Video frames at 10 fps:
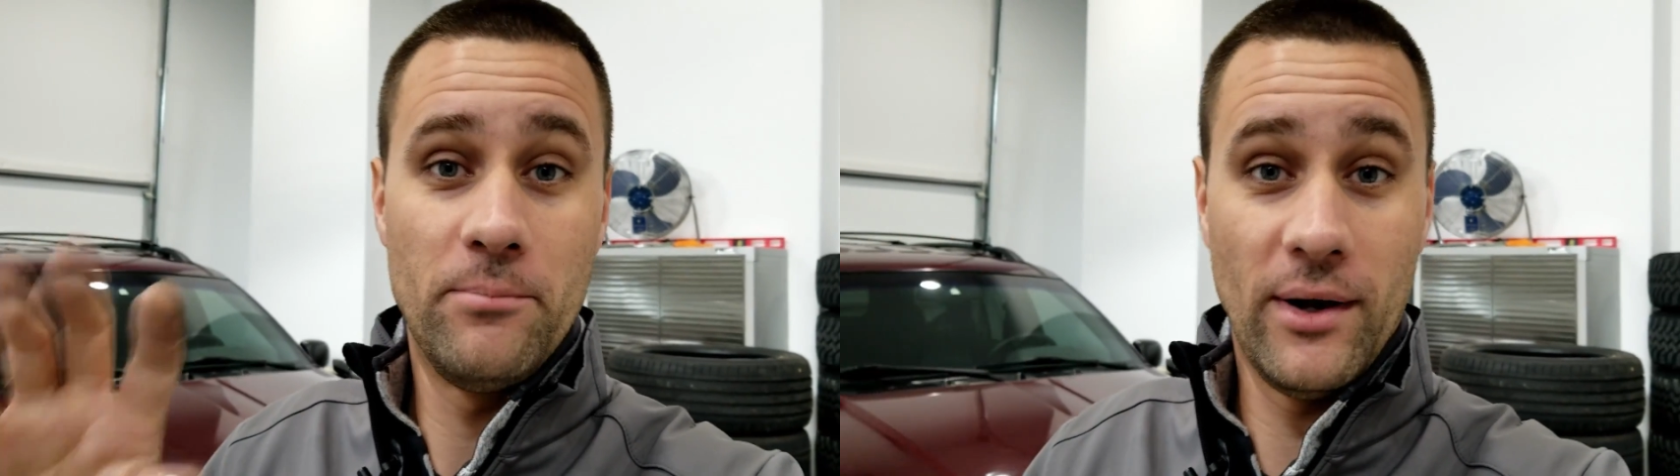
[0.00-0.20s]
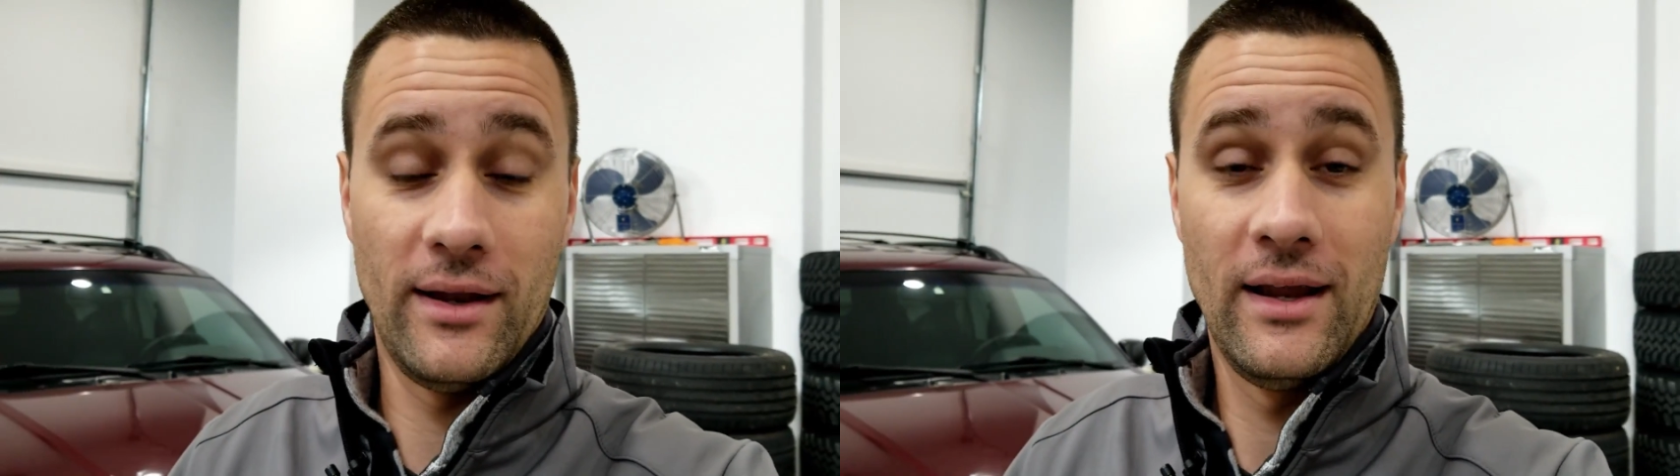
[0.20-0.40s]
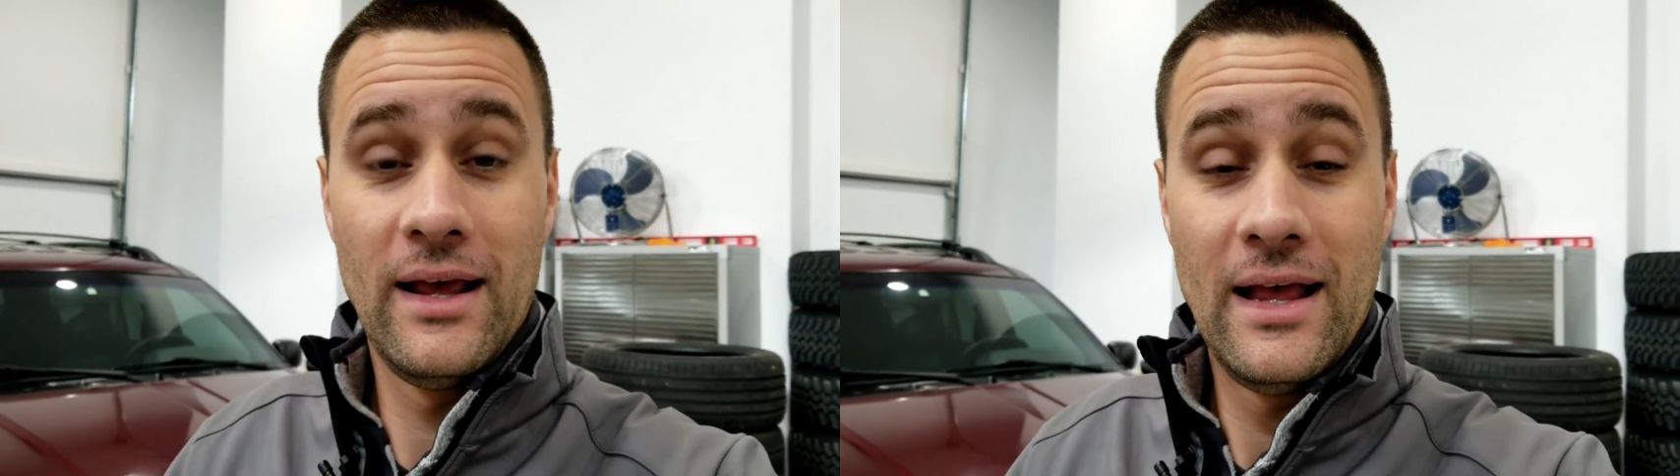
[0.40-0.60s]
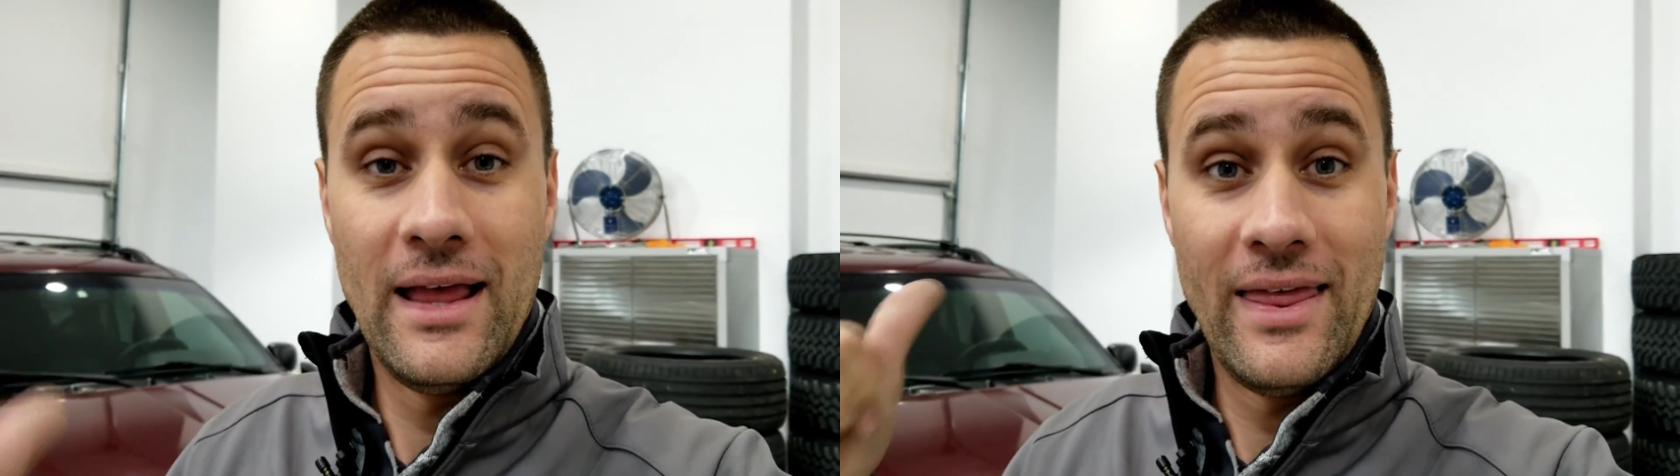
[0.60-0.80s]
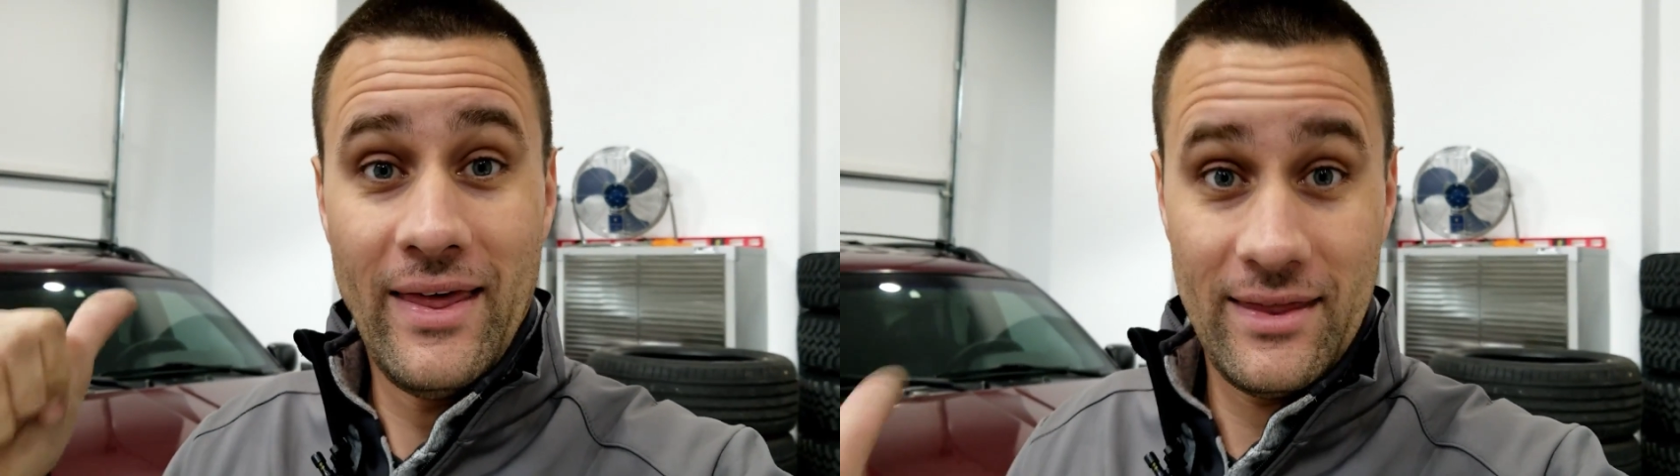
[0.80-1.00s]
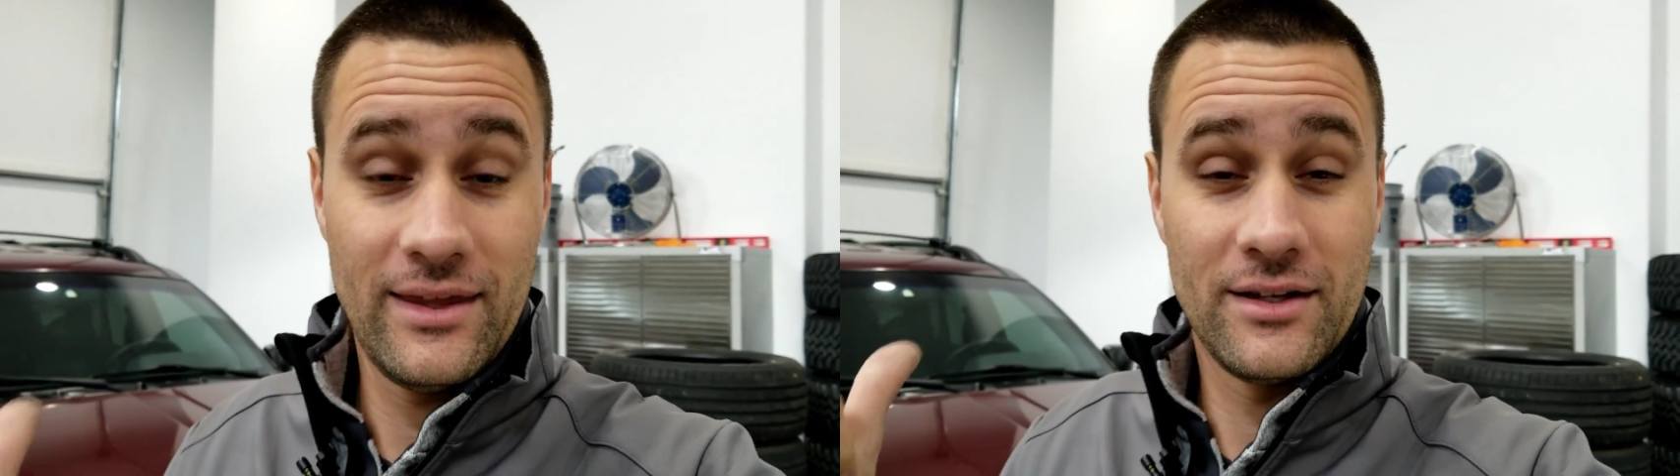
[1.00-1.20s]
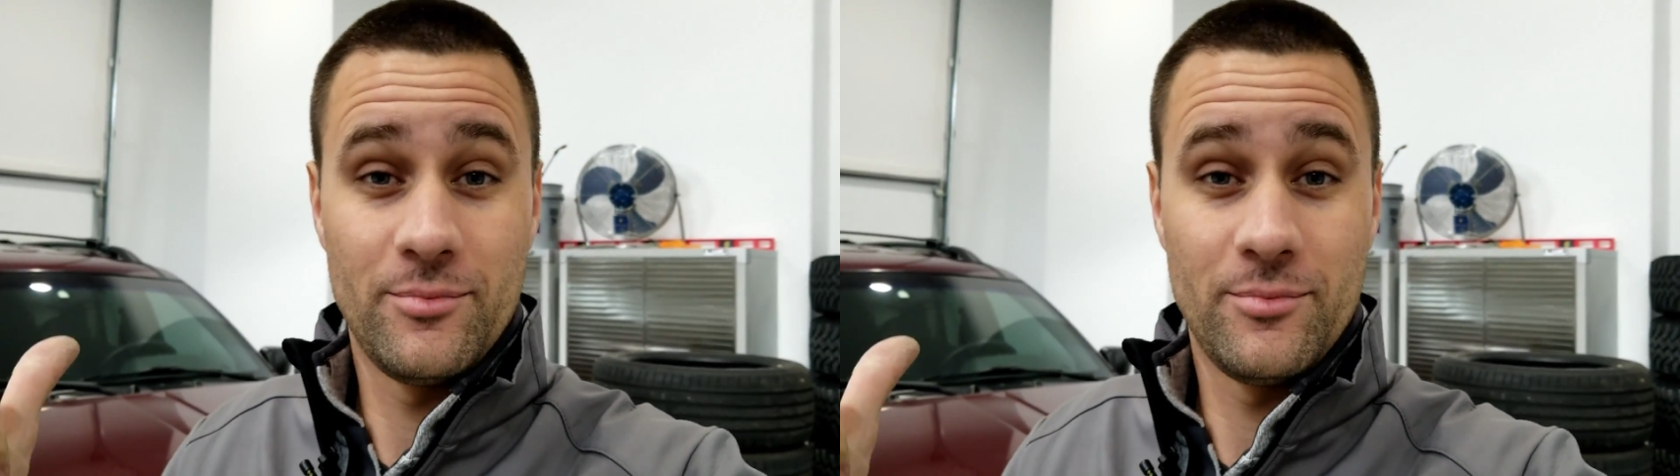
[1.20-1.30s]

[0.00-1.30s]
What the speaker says: but that thing's